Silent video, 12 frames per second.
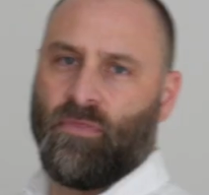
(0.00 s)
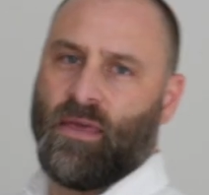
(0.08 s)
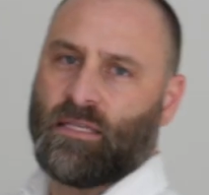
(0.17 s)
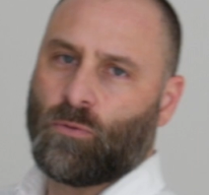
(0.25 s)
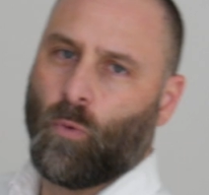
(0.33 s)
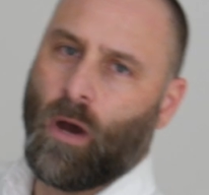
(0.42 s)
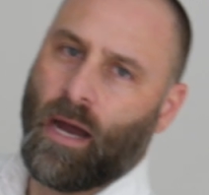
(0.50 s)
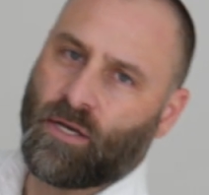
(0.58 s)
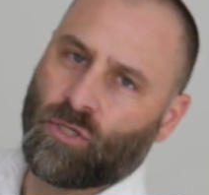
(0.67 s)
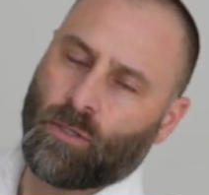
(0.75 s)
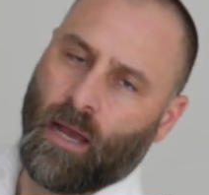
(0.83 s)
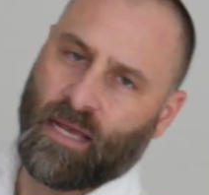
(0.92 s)
this
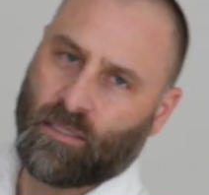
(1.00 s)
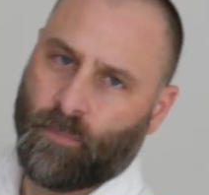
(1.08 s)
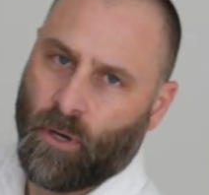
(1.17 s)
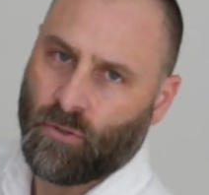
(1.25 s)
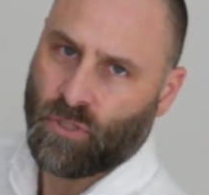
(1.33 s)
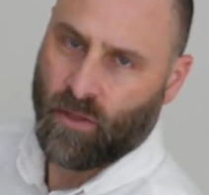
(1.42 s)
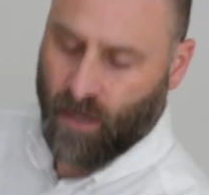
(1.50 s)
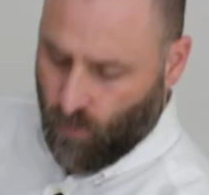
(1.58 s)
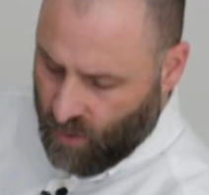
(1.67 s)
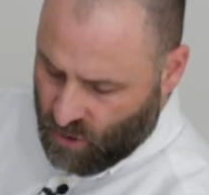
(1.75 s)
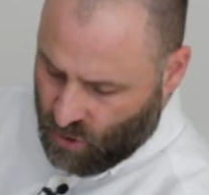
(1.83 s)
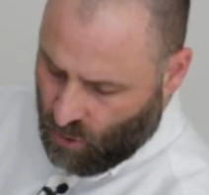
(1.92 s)
watch, as opposed to the
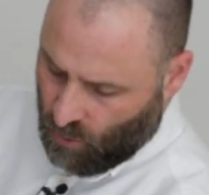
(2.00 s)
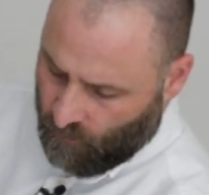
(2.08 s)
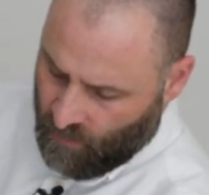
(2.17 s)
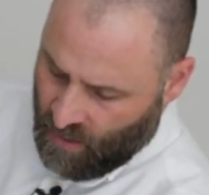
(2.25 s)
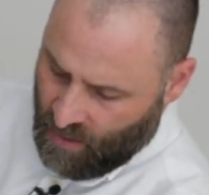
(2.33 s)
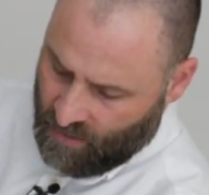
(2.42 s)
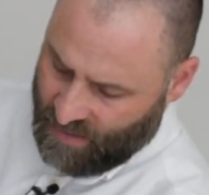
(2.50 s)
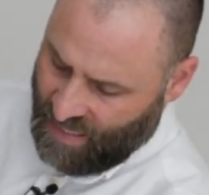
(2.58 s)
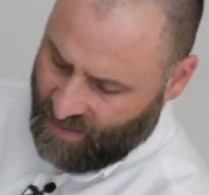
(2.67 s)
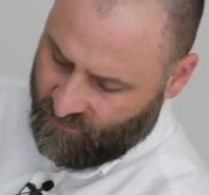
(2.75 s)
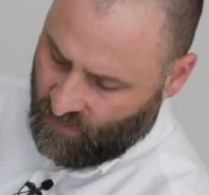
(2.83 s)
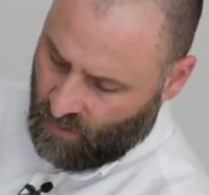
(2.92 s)
original,
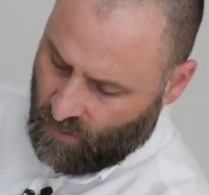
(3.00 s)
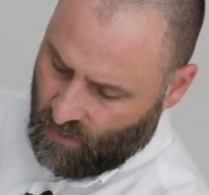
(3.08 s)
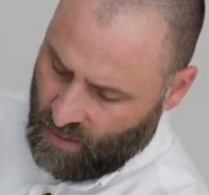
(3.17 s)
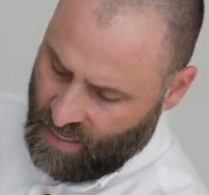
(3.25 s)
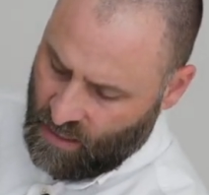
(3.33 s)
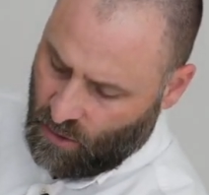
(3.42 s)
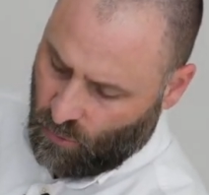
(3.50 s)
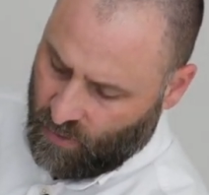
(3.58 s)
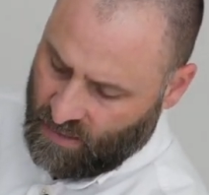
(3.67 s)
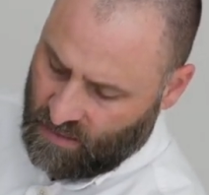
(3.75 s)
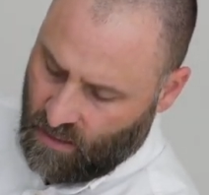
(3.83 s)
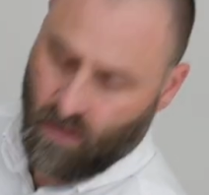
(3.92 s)
they've
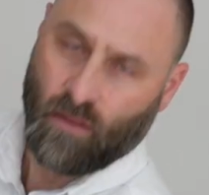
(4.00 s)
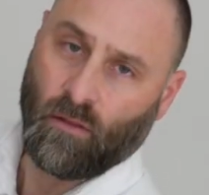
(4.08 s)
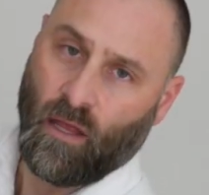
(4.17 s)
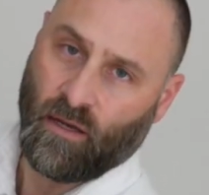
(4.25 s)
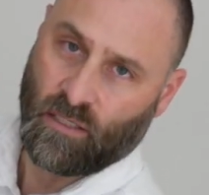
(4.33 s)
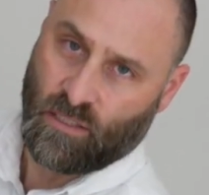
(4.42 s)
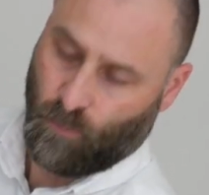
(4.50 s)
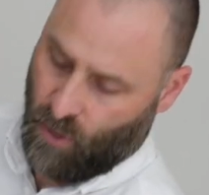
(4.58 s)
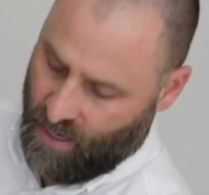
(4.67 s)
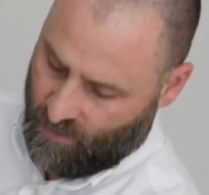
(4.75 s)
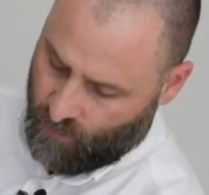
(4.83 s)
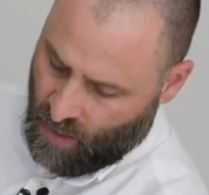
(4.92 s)
increased the lug
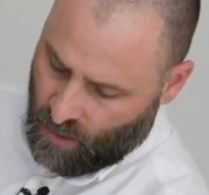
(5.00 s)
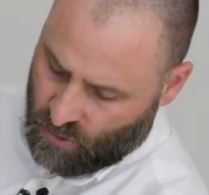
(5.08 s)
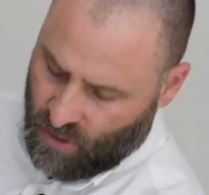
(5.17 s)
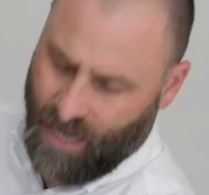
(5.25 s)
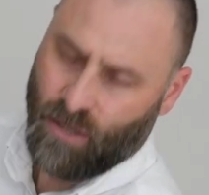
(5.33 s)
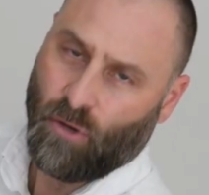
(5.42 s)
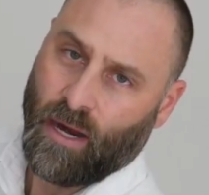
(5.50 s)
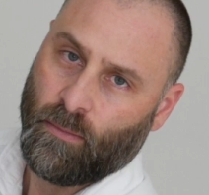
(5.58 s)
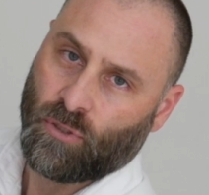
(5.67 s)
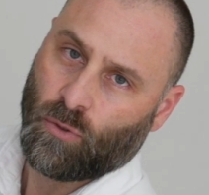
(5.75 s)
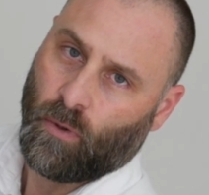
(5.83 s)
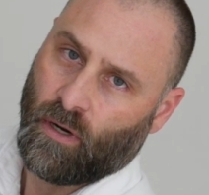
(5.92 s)
spread. So now you're
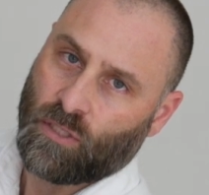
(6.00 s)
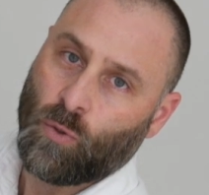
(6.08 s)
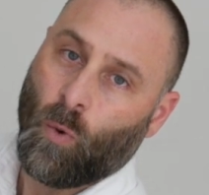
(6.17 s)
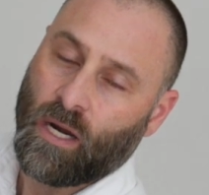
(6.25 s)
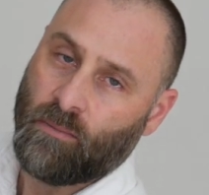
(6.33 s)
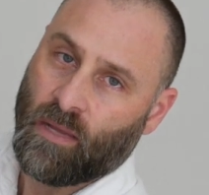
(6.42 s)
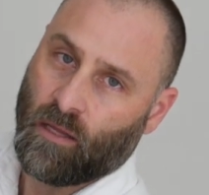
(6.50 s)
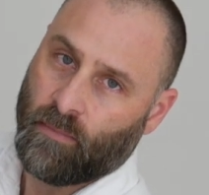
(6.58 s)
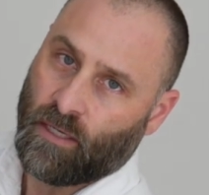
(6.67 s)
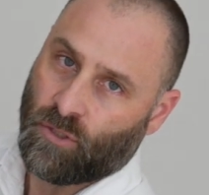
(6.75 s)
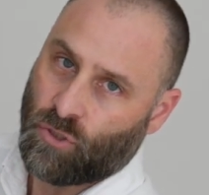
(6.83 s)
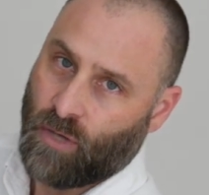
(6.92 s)
able to wear a
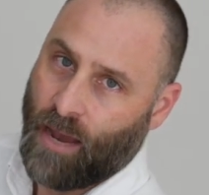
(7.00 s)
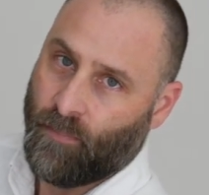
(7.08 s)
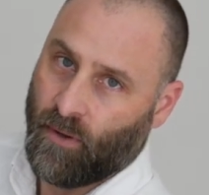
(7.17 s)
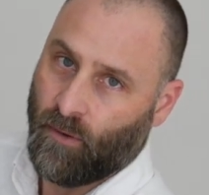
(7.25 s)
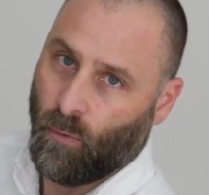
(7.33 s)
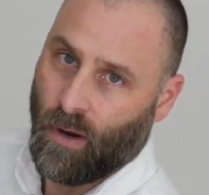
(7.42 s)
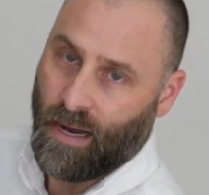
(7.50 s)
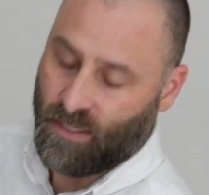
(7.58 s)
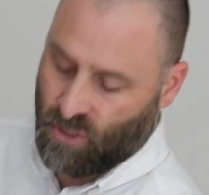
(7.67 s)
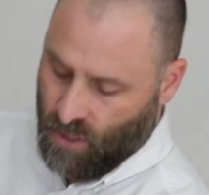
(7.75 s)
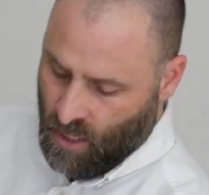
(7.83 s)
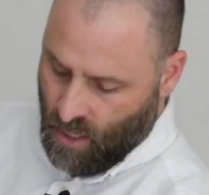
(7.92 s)
20mm strap on the
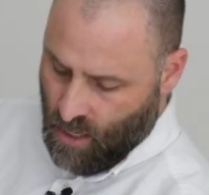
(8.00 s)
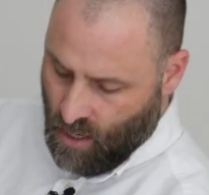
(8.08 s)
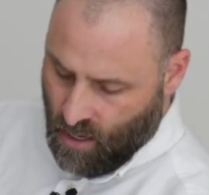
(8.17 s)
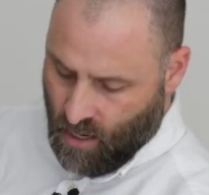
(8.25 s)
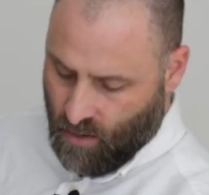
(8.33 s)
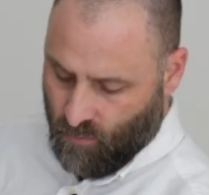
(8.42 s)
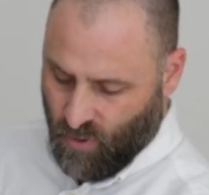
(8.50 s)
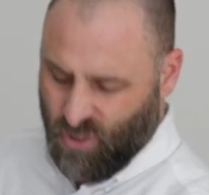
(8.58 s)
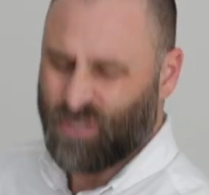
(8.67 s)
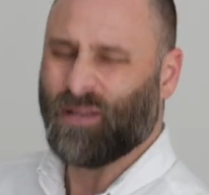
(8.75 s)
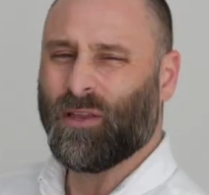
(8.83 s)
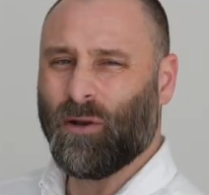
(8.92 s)
watch, which
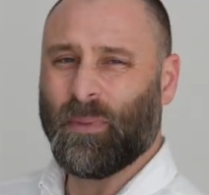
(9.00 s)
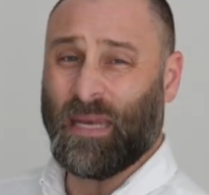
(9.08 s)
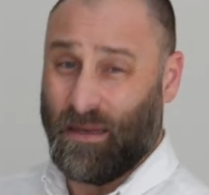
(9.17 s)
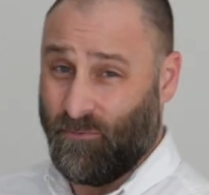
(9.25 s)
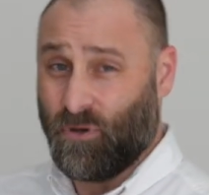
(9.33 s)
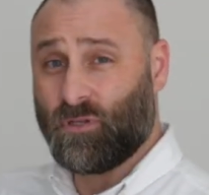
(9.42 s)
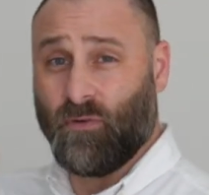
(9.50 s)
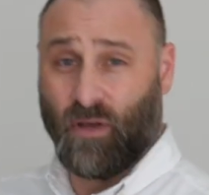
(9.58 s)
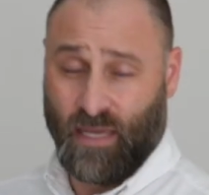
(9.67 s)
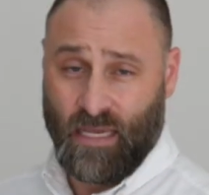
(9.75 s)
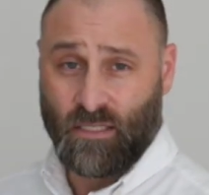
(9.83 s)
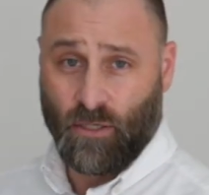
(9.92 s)
is a little bit, first of
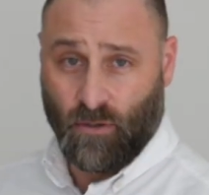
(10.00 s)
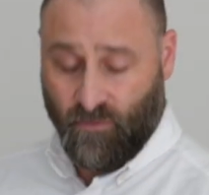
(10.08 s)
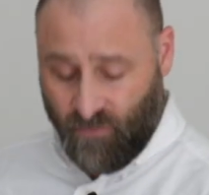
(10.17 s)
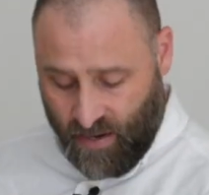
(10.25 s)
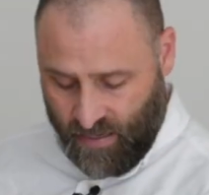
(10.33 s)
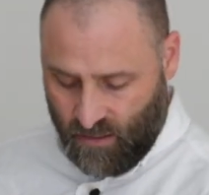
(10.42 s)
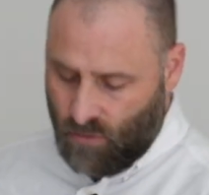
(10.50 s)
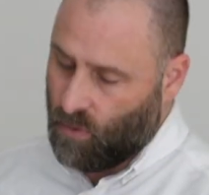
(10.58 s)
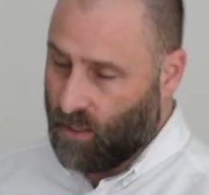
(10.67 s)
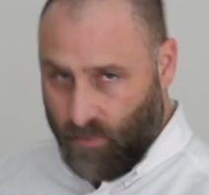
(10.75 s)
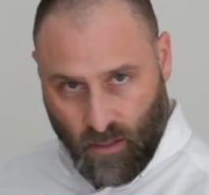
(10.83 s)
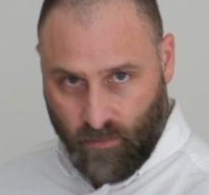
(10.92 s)
all, easier to find.
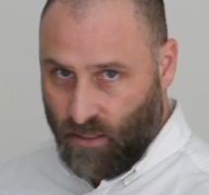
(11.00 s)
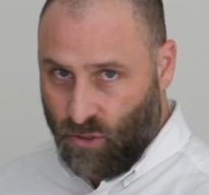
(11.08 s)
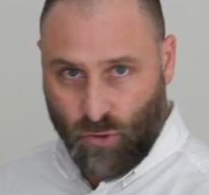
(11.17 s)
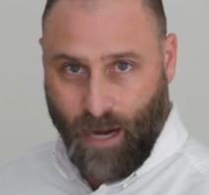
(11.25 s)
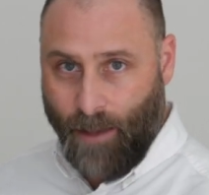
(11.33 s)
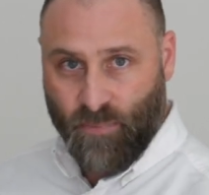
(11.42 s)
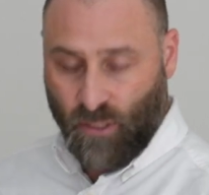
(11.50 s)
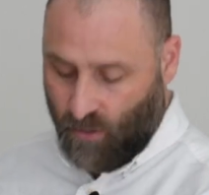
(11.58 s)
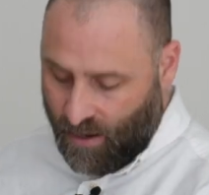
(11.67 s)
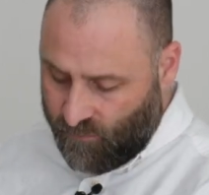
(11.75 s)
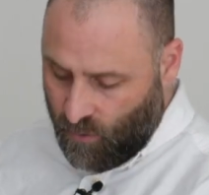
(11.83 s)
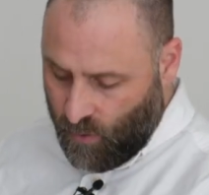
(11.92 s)
20mm straps
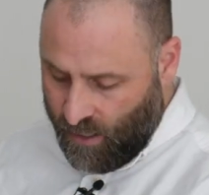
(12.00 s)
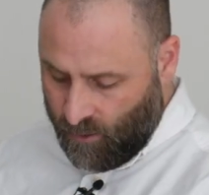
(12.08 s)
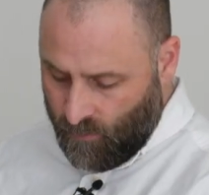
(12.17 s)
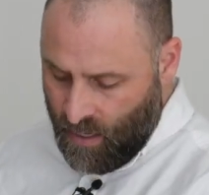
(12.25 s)
are everywhere.